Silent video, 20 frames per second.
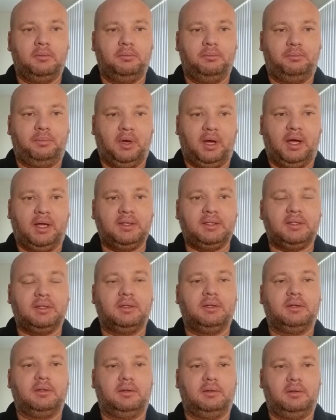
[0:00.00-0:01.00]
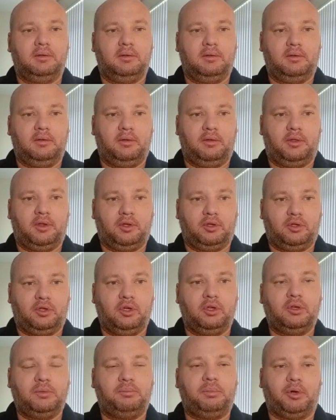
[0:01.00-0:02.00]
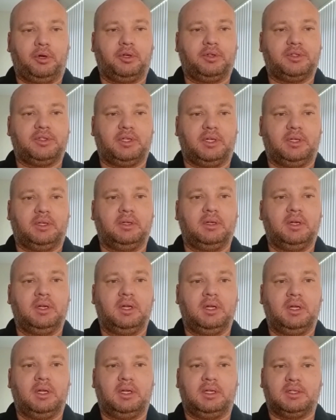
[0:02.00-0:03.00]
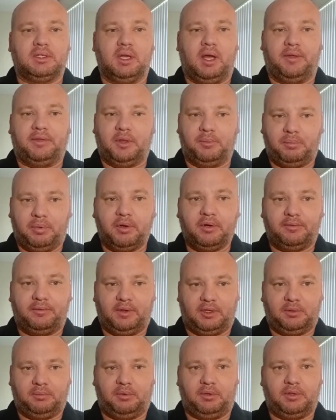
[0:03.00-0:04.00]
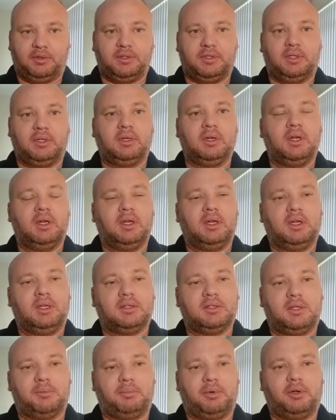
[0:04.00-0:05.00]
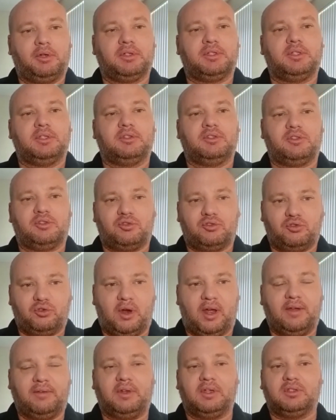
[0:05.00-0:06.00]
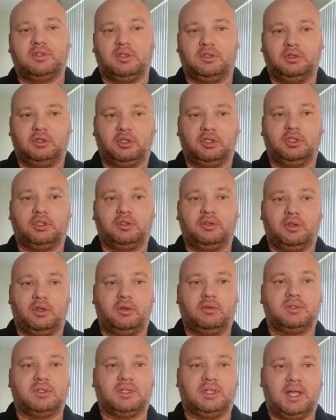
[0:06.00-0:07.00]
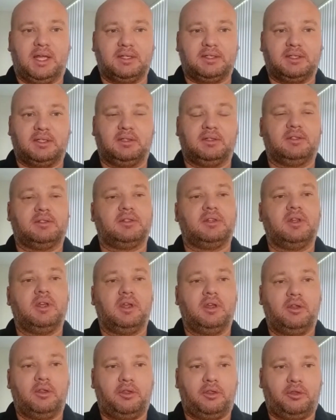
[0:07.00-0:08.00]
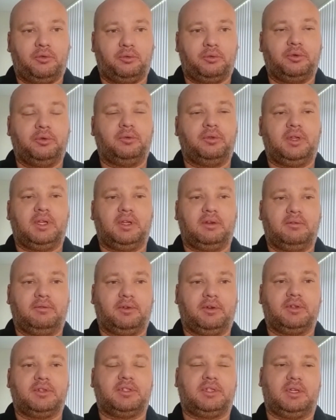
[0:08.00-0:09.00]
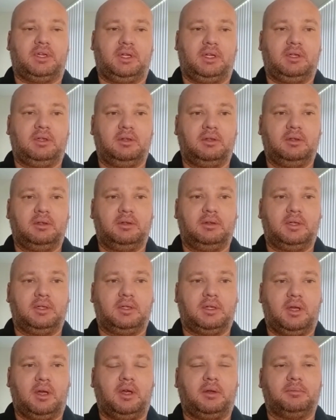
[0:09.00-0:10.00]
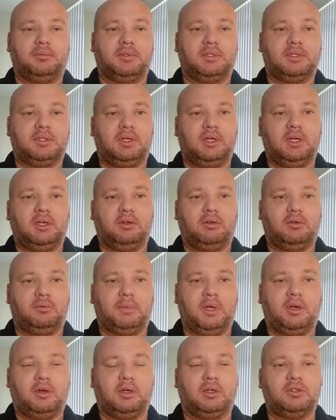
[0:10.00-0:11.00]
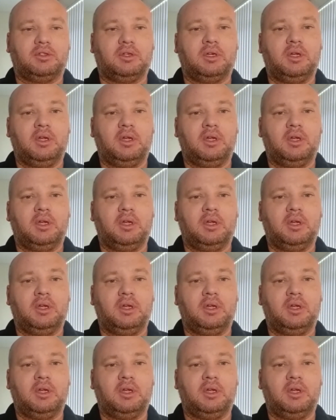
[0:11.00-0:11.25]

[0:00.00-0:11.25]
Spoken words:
But the good person is not the perfect person. It's the person striving to learn those lessons through the adversity that comes in your marriage.